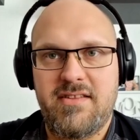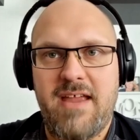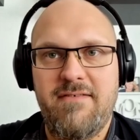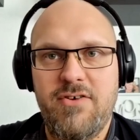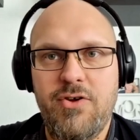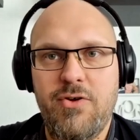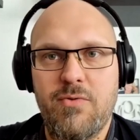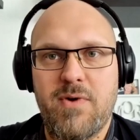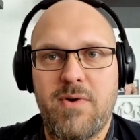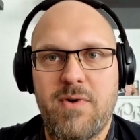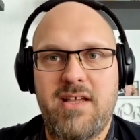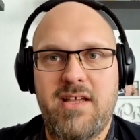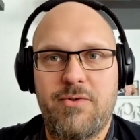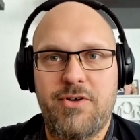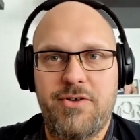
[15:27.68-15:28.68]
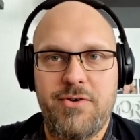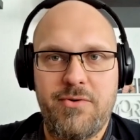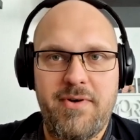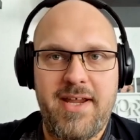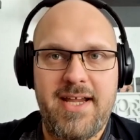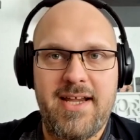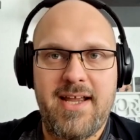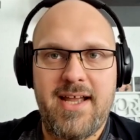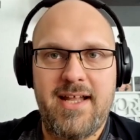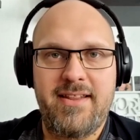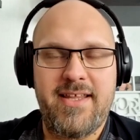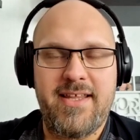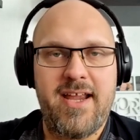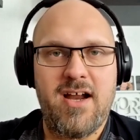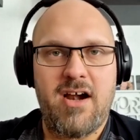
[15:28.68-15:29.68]
They knew what they were doing, and
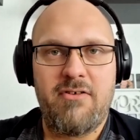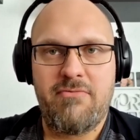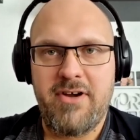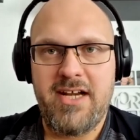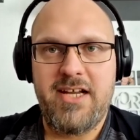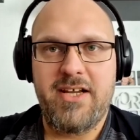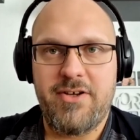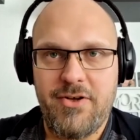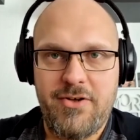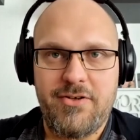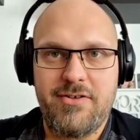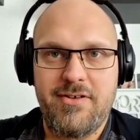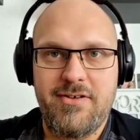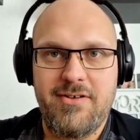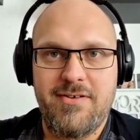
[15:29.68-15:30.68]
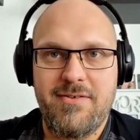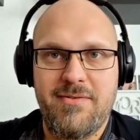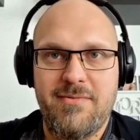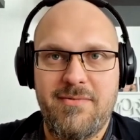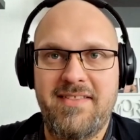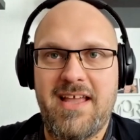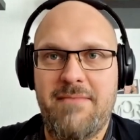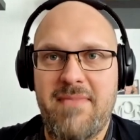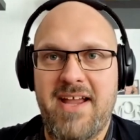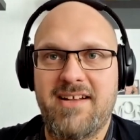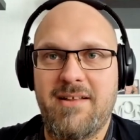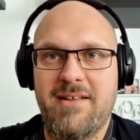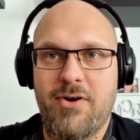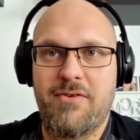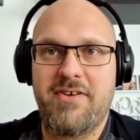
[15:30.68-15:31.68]
they are really good when they make
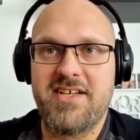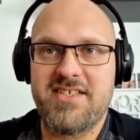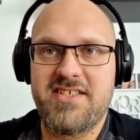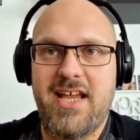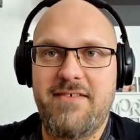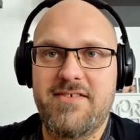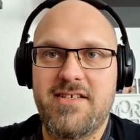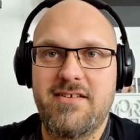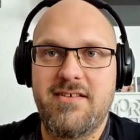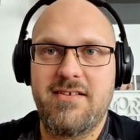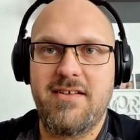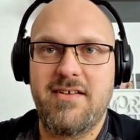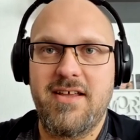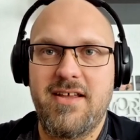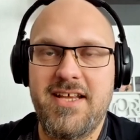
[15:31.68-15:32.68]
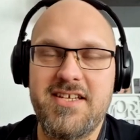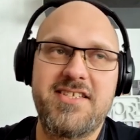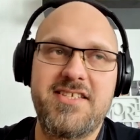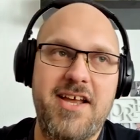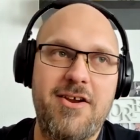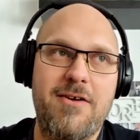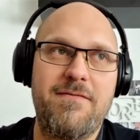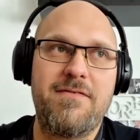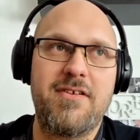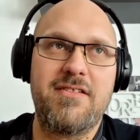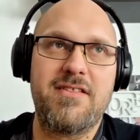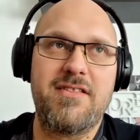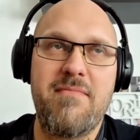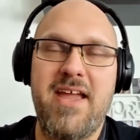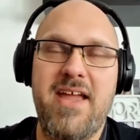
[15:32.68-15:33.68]
the boring saves instead of
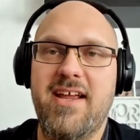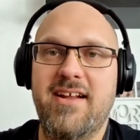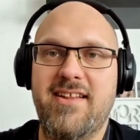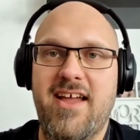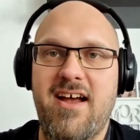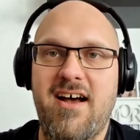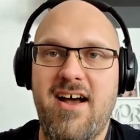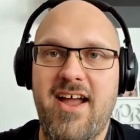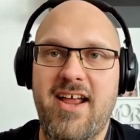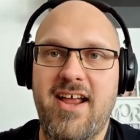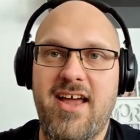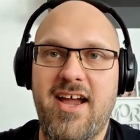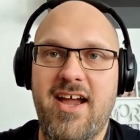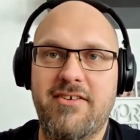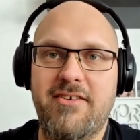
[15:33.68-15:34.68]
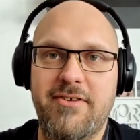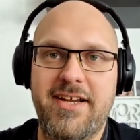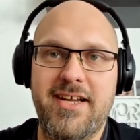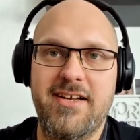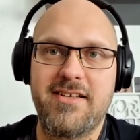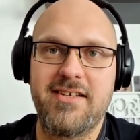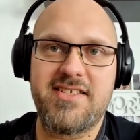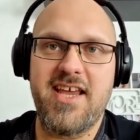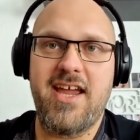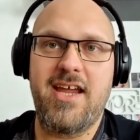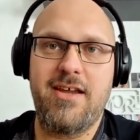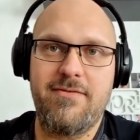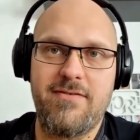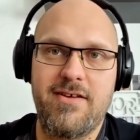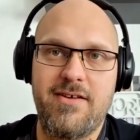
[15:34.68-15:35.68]
making the highlight reel
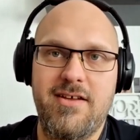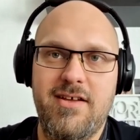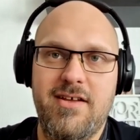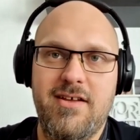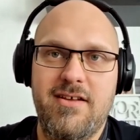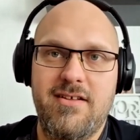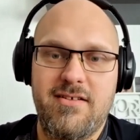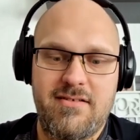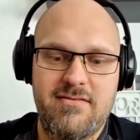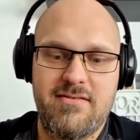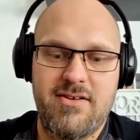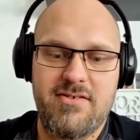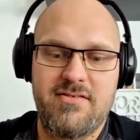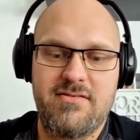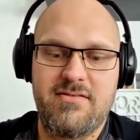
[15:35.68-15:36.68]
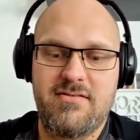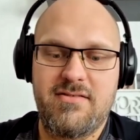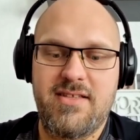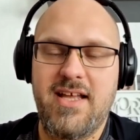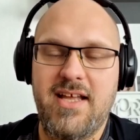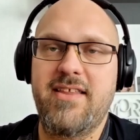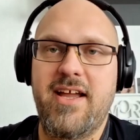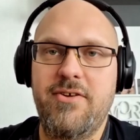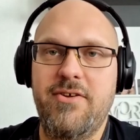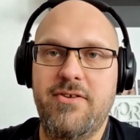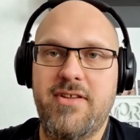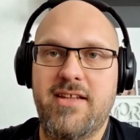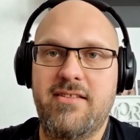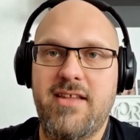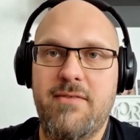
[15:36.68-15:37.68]
save. Because then they knew
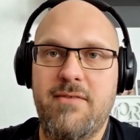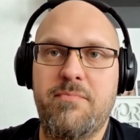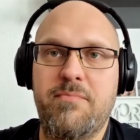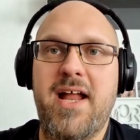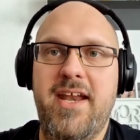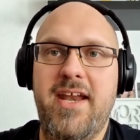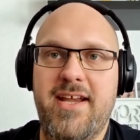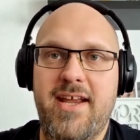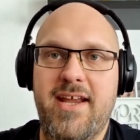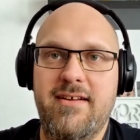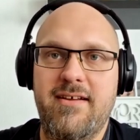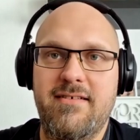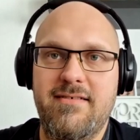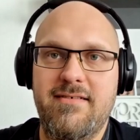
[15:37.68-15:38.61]
that they were panicking.